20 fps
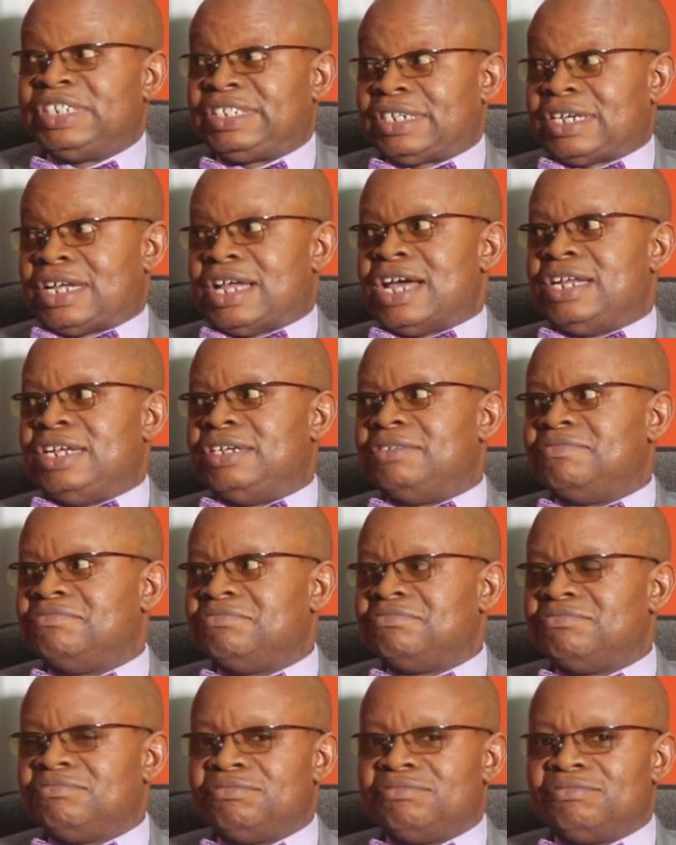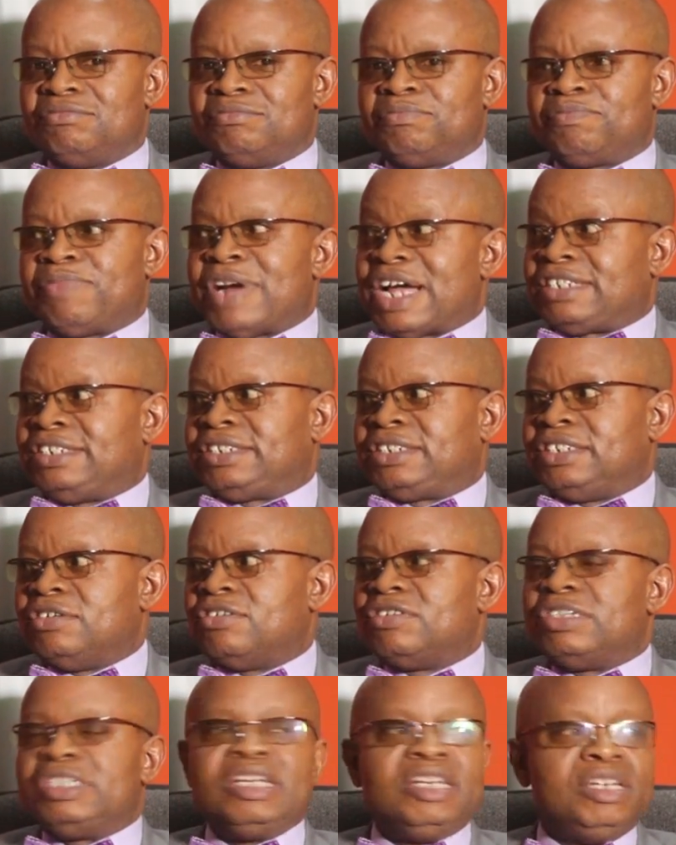basically
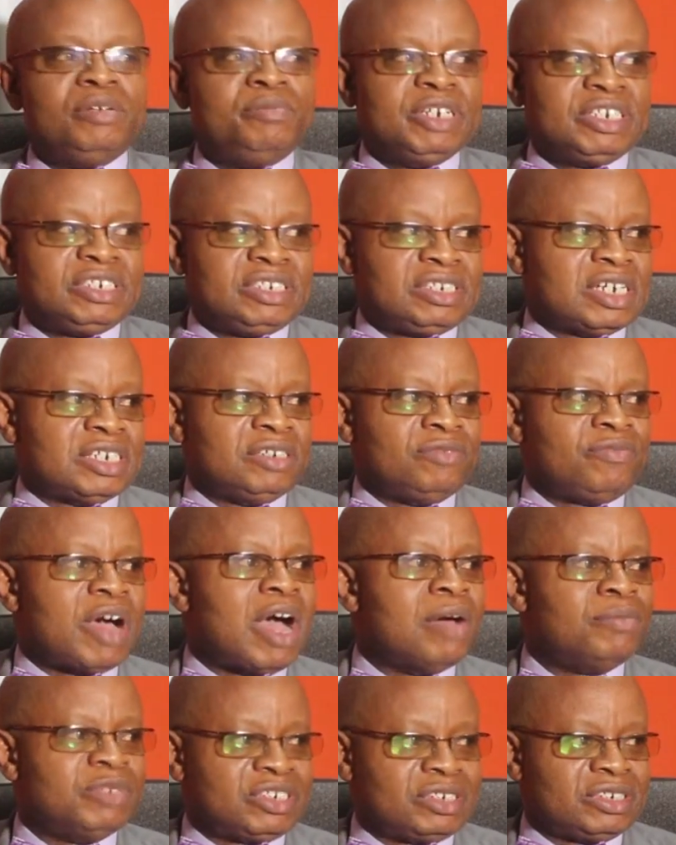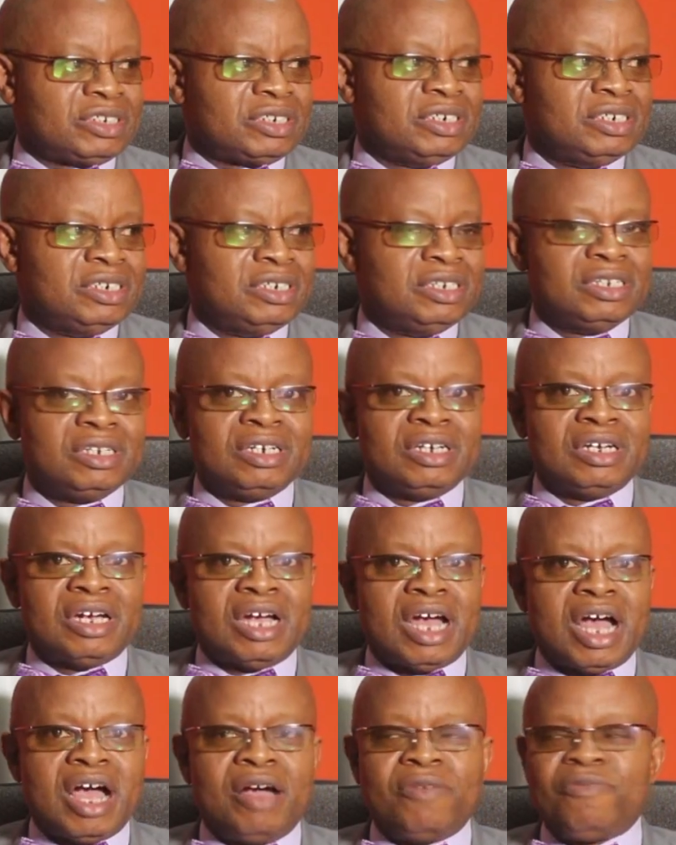practicing on daily basis as a pharmacist.
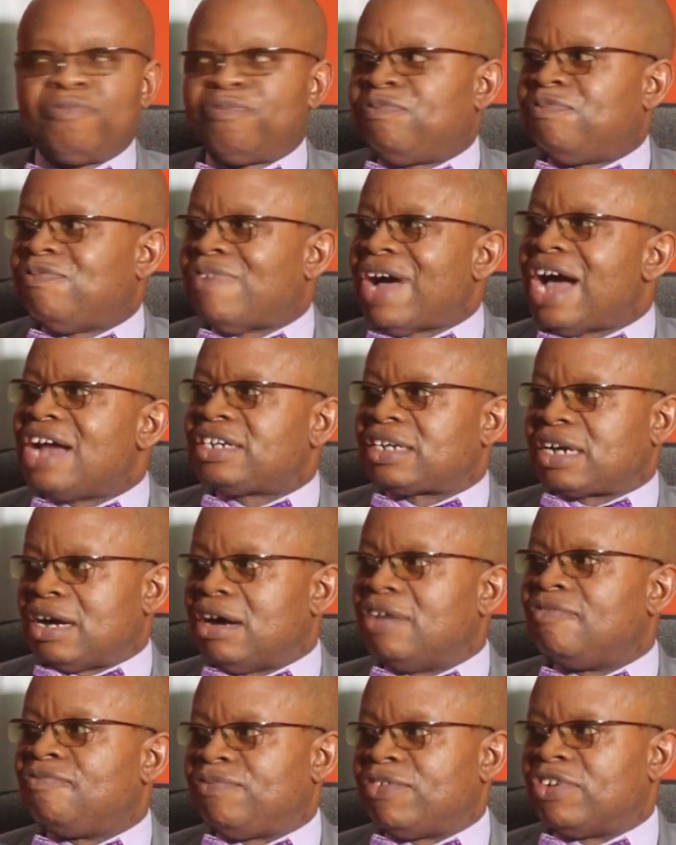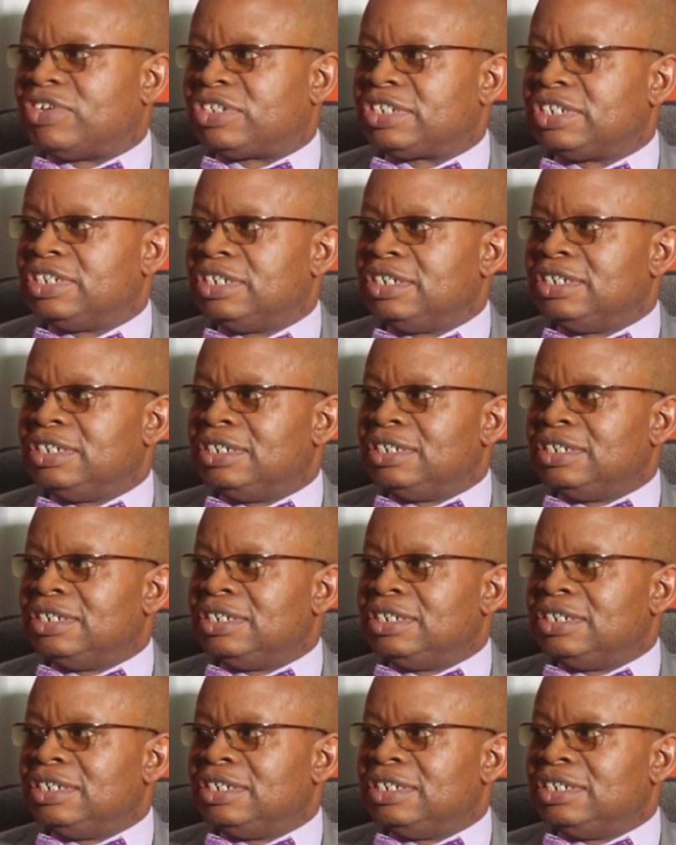I found comfort